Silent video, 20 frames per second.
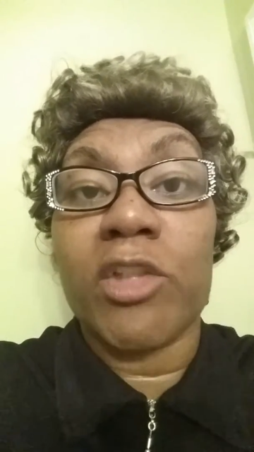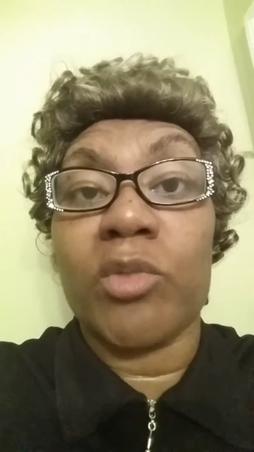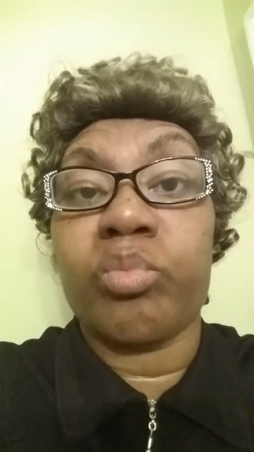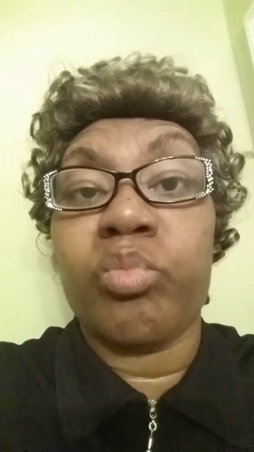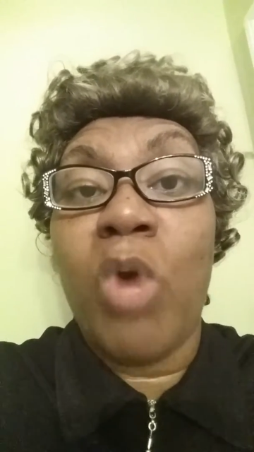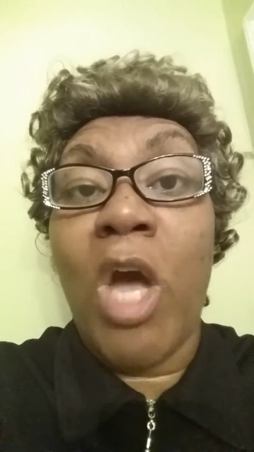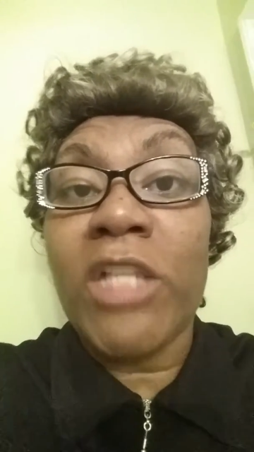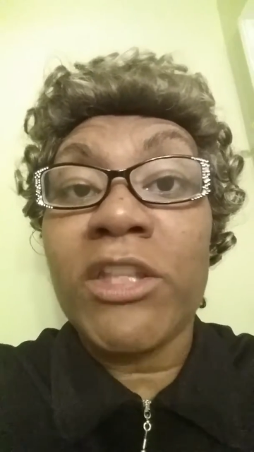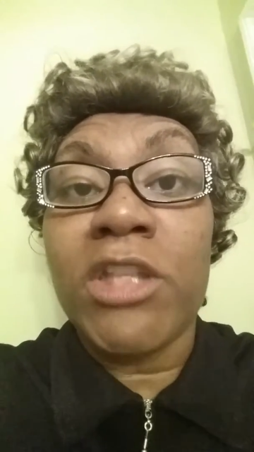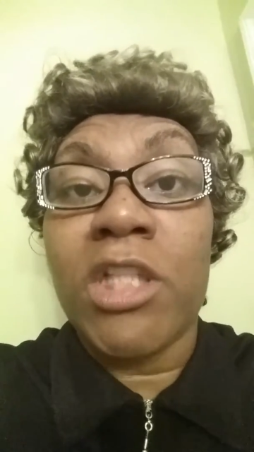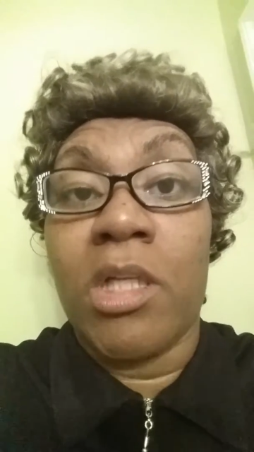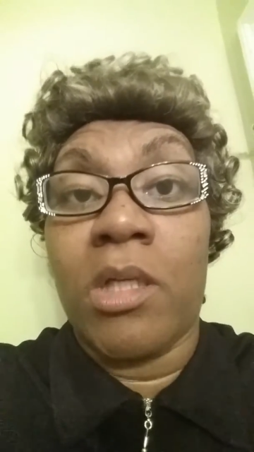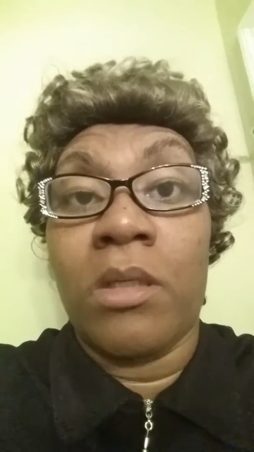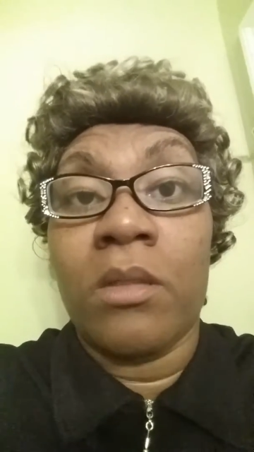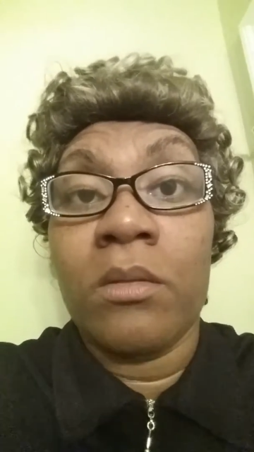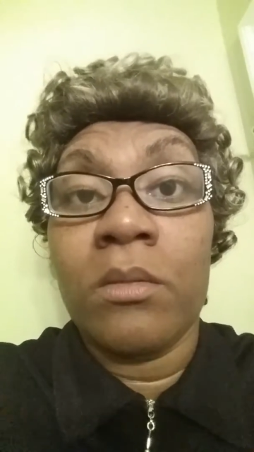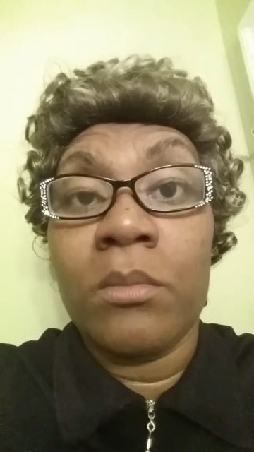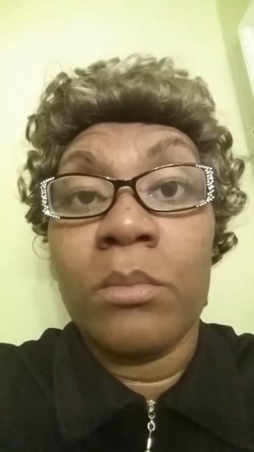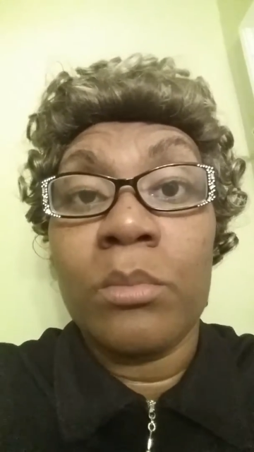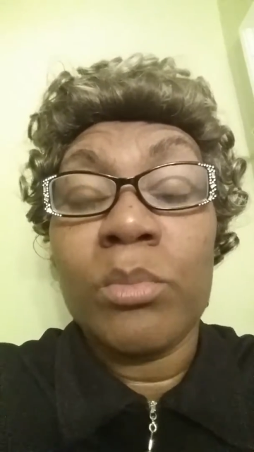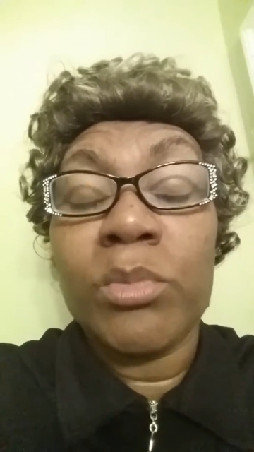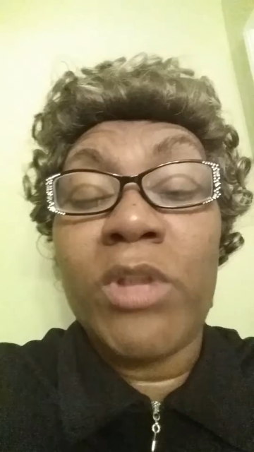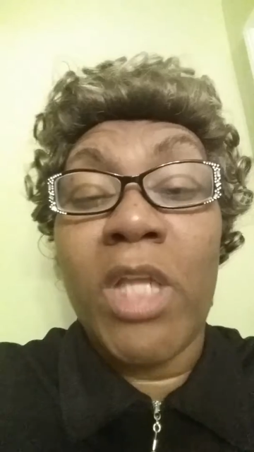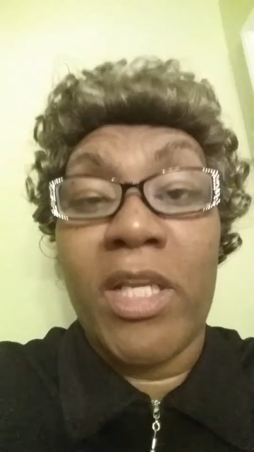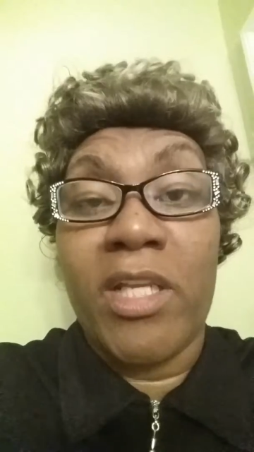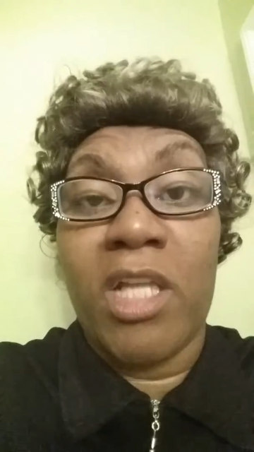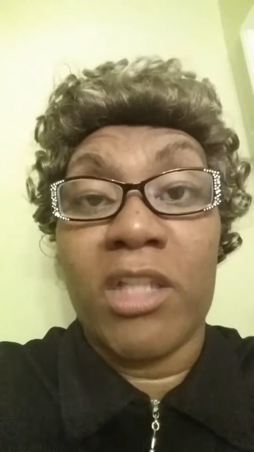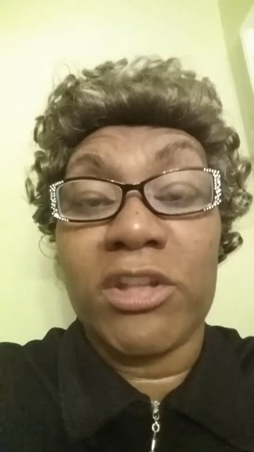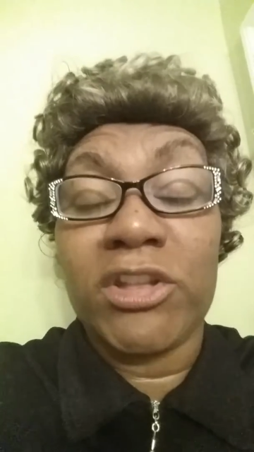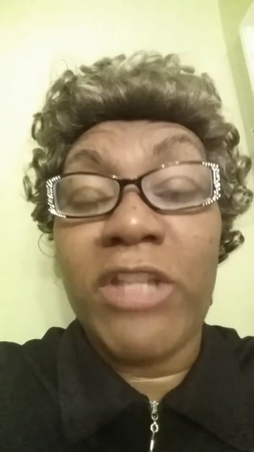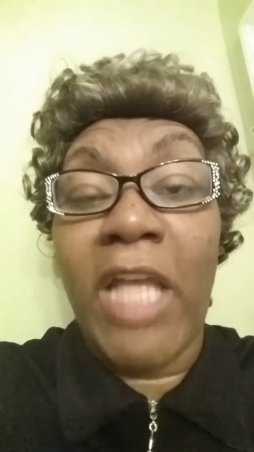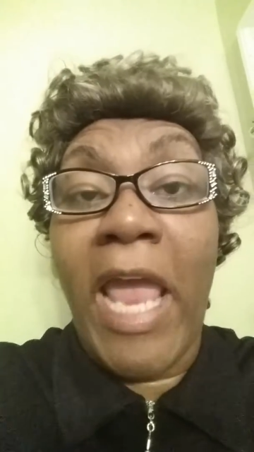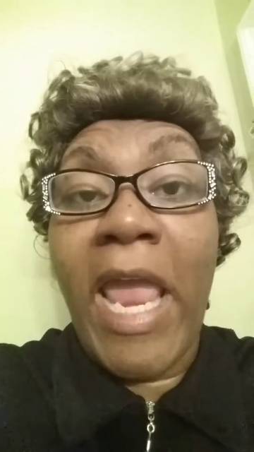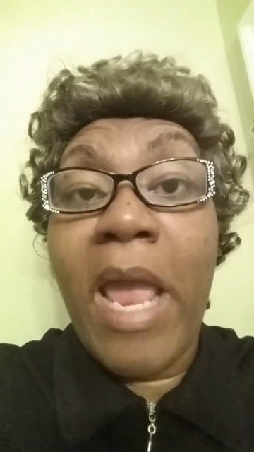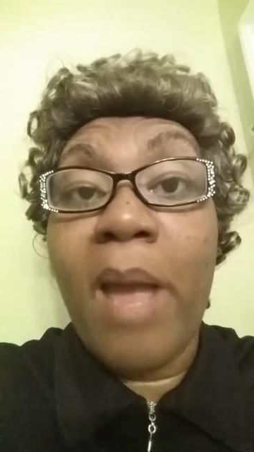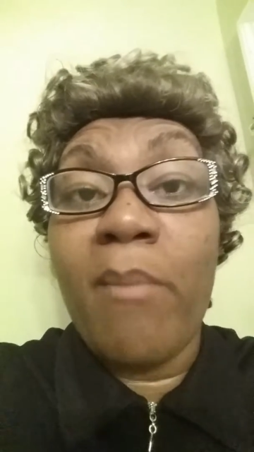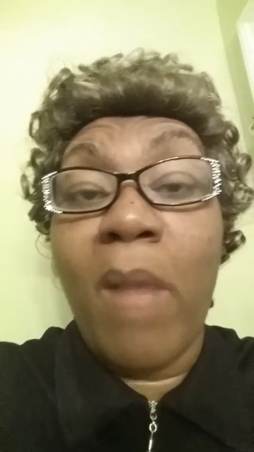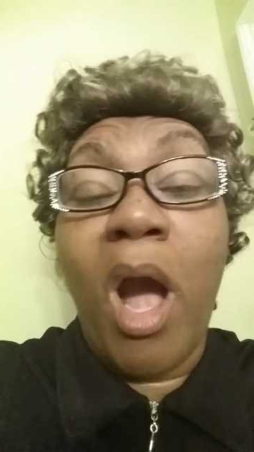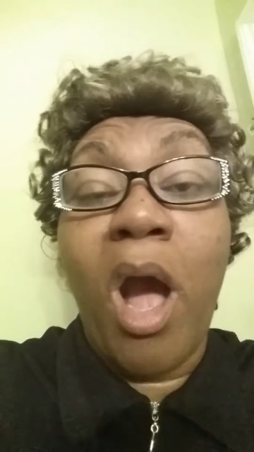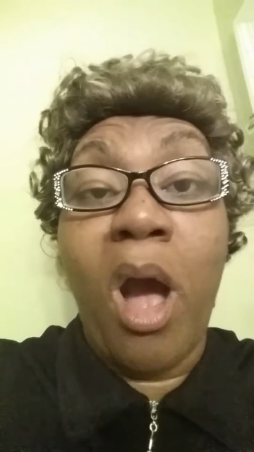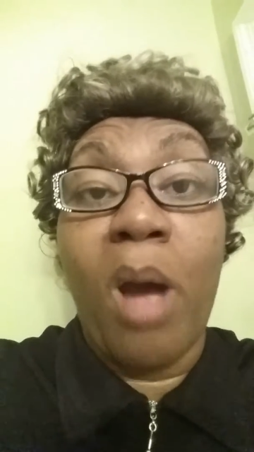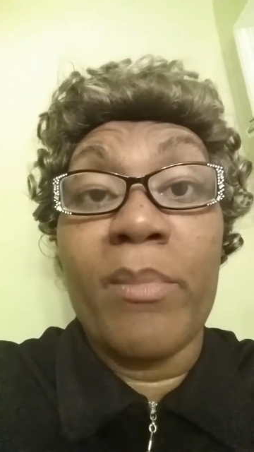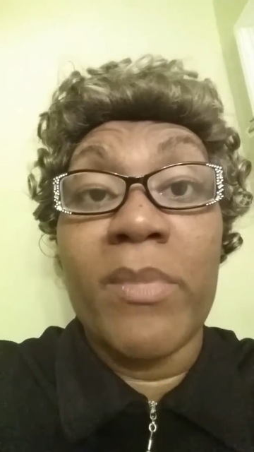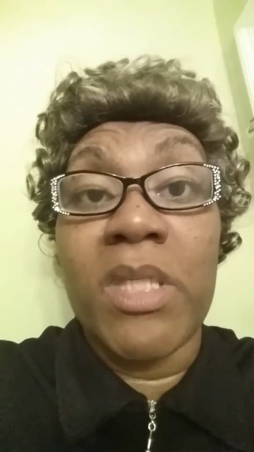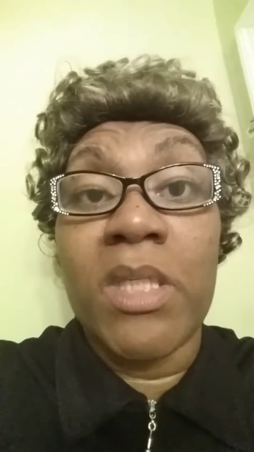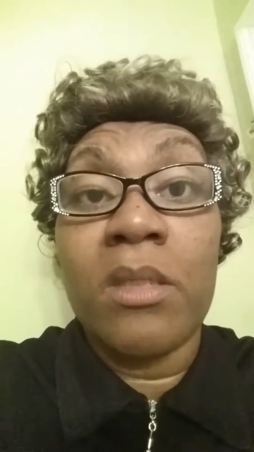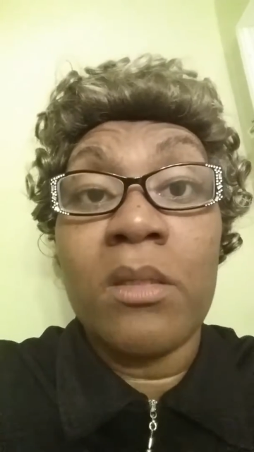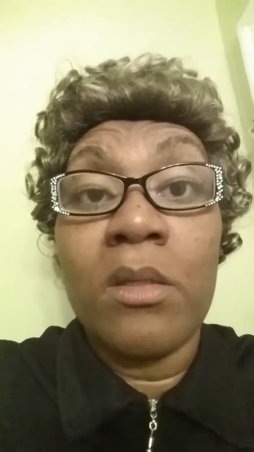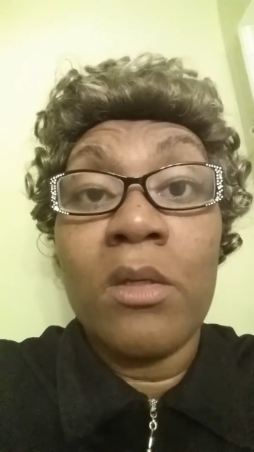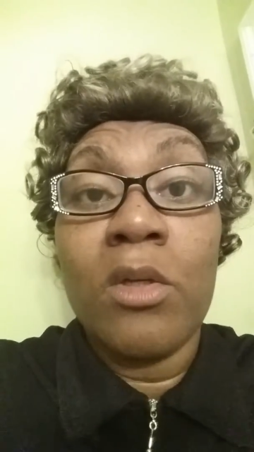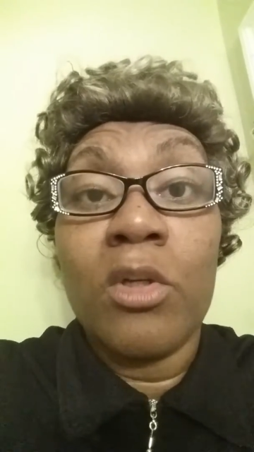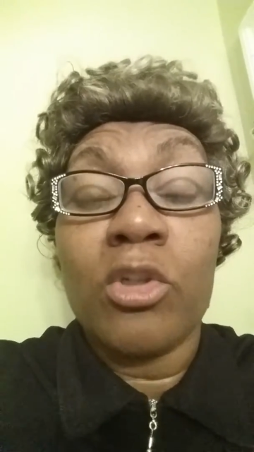is what's up than the Sam army.